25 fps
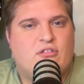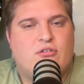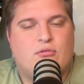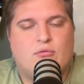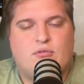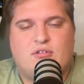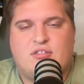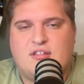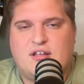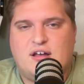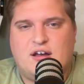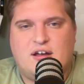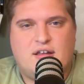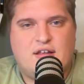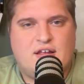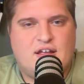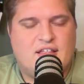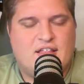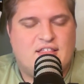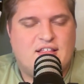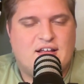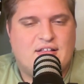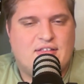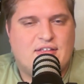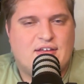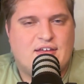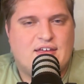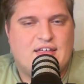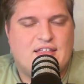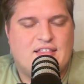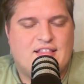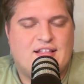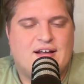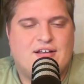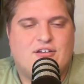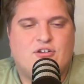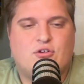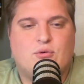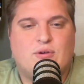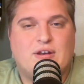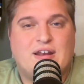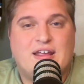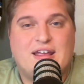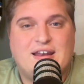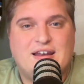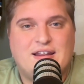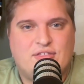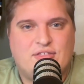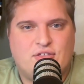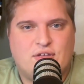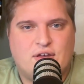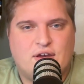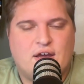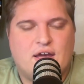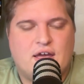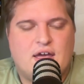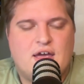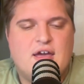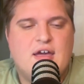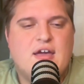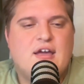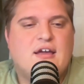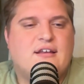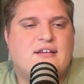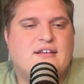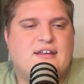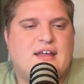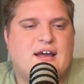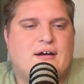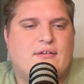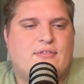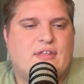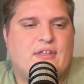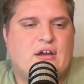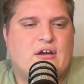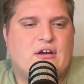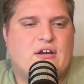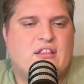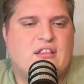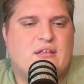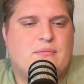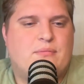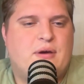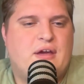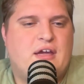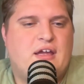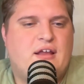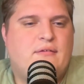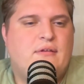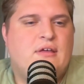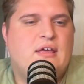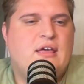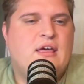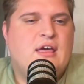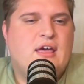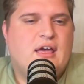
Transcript: So it's not like he's not doing anything down there in the paint.